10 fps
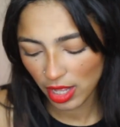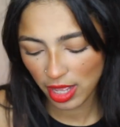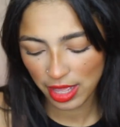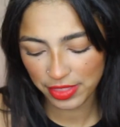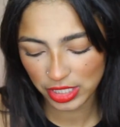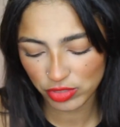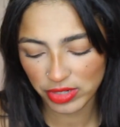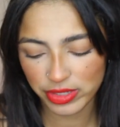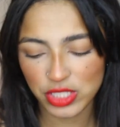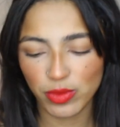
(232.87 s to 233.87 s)
Uh, I think it's
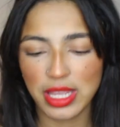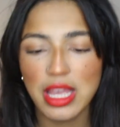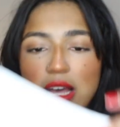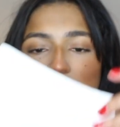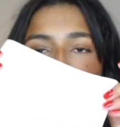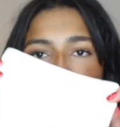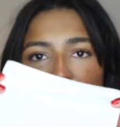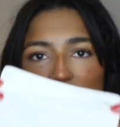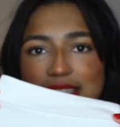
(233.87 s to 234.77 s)
really, really sweet. I like the fact